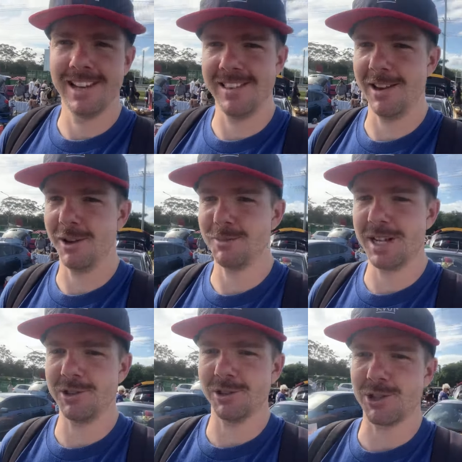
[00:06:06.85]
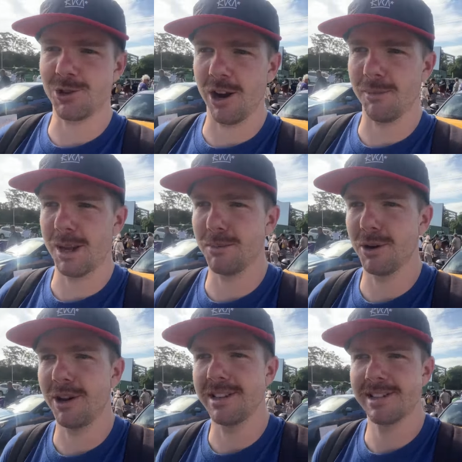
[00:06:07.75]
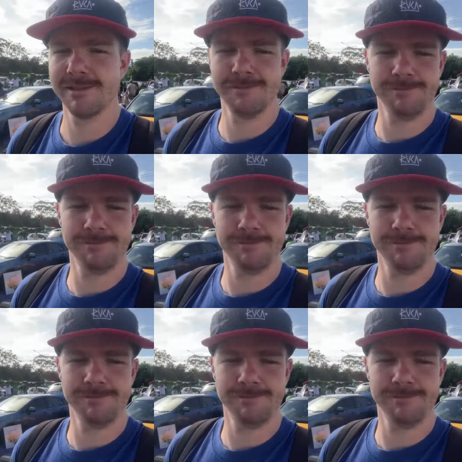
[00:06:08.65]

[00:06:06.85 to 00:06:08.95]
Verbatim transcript: and then you could potentially strike a better price.